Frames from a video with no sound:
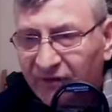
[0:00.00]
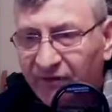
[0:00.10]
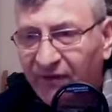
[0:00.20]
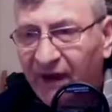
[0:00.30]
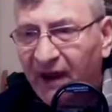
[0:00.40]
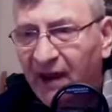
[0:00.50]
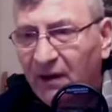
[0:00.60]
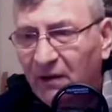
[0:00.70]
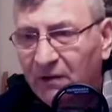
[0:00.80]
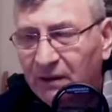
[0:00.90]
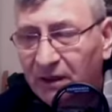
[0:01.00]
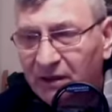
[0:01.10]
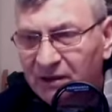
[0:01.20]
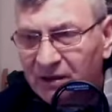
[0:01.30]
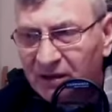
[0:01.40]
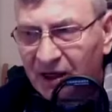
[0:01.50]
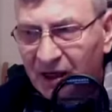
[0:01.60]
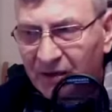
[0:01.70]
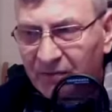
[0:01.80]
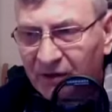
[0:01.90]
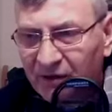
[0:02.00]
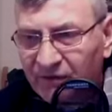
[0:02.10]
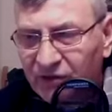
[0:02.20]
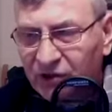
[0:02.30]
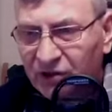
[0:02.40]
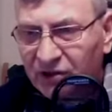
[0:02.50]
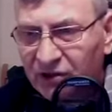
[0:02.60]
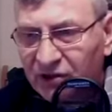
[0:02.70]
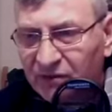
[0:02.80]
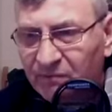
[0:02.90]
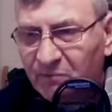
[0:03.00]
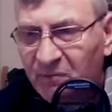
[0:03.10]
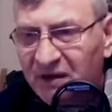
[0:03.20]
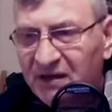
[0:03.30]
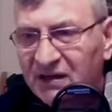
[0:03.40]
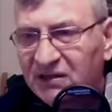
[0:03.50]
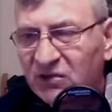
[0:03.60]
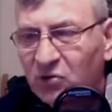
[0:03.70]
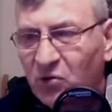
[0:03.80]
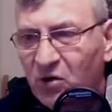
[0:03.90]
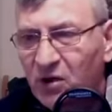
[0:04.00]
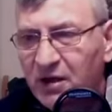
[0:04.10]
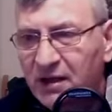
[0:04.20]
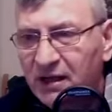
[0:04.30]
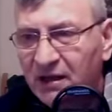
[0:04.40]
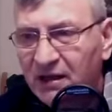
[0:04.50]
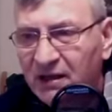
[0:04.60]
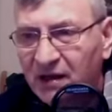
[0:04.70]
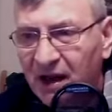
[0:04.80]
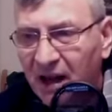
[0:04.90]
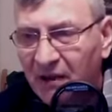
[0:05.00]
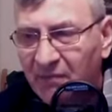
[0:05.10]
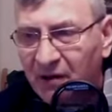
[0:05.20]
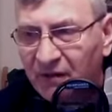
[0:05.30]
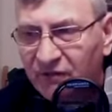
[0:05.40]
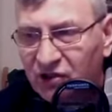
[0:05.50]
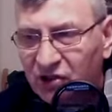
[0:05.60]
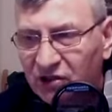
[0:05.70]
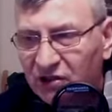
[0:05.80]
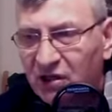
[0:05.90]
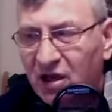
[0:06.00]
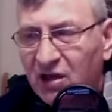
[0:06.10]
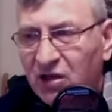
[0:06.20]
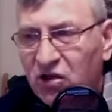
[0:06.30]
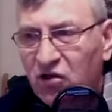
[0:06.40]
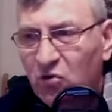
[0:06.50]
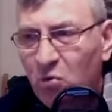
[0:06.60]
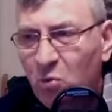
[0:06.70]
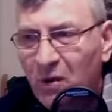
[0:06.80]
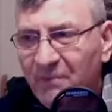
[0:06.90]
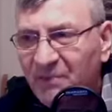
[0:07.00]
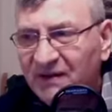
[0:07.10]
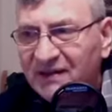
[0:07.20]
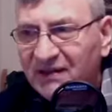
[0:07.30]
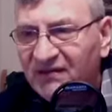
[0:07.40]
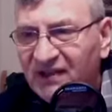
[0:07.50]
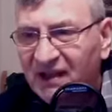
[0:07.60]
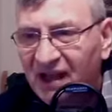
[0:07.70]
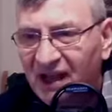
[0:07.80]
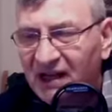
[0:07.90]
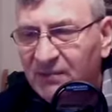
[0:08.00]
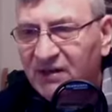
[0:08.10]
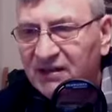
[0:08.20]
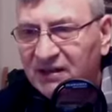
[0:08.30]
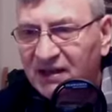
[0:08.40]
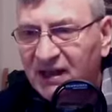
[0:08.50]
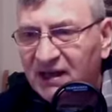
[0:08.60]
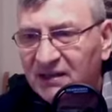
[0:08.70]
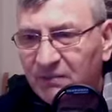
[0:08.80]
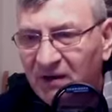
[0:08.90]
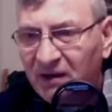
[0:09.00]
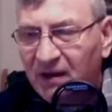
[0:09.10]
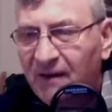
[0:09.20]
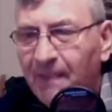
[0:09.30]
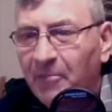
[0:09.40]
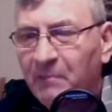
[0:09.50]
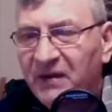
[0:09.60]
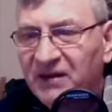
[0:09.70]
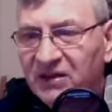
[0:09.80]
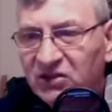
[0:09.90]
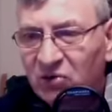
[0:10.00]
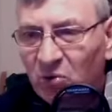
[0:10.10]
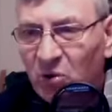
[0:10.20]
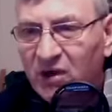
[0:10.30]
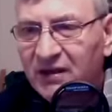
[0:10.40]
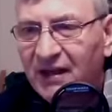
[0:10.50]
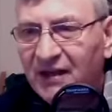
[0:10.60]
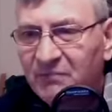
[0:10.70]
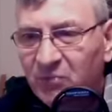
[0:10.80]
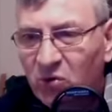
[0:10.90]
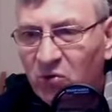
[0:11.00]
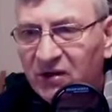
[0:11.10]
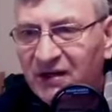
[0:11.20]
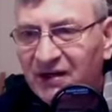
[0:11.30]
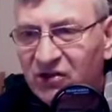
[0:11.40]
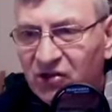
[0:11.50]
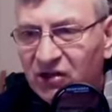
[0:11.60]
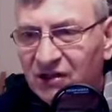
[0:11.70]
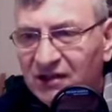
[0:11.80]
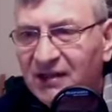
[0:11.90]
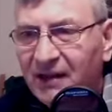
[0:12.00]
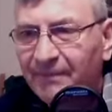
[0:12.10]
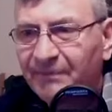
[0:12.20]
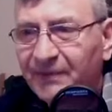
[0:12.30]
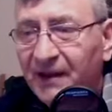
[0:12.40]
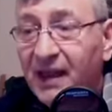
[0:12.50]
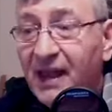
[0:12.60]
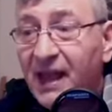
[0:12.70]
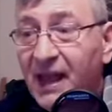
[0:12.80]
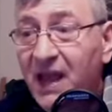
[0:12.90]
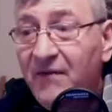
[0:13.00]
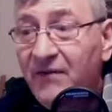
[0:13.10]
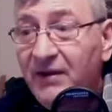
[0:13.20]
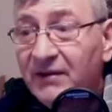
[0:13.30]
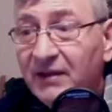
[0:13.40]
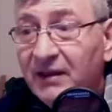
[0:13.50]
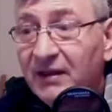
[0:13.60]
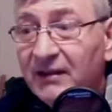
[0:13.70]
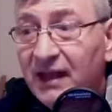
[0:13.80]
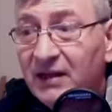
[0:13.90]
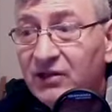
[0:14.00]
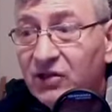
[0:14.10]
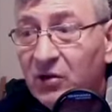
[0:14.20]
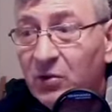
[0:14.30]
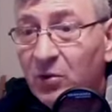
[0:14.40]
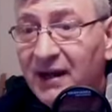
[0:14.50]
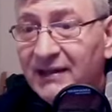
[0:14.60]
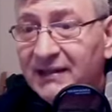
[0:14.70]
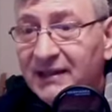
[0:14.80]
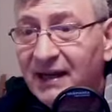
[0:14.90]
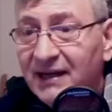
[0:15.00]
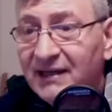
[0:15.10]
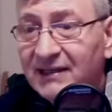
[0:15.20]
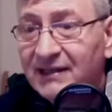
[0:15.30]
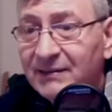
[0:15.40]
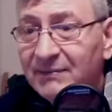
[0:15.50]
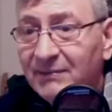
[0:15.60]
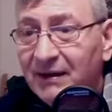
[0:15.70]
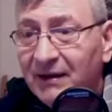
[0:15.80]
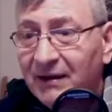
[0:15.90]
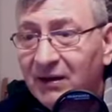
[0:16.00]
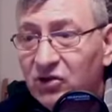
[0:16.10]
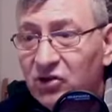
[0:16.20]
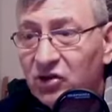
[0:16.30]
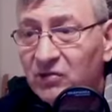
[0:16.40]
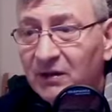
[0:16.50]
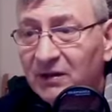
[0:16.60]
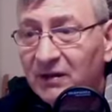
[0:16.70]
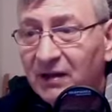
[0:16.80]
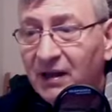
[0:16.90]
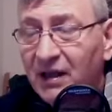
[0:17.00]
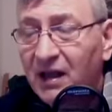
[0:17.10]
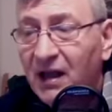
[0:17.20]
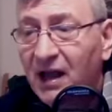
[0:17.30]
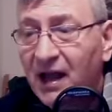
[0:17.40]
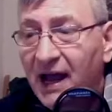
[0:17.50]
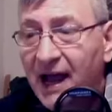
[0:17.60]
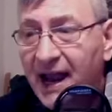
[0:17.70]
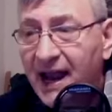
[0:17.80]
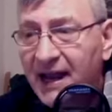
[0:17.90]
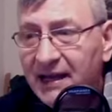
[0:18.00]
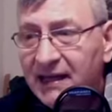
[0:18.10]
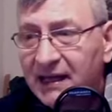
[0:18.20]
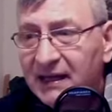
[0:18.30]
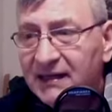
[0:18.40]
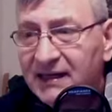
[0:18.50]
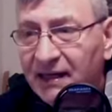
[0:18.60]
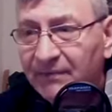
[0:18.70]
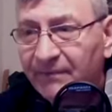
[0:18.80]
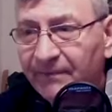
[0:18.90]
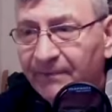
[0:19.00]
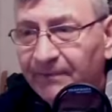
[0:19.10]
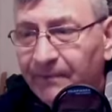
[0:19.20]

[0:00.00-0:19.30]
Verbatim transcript: Fail in the name of Jesus. Be destroyed in the name of Jesus. You weapons of the enemies against me, be destroyed and broken in Jesus' name. Every tongue that shall rise against me in judgment, I condemn.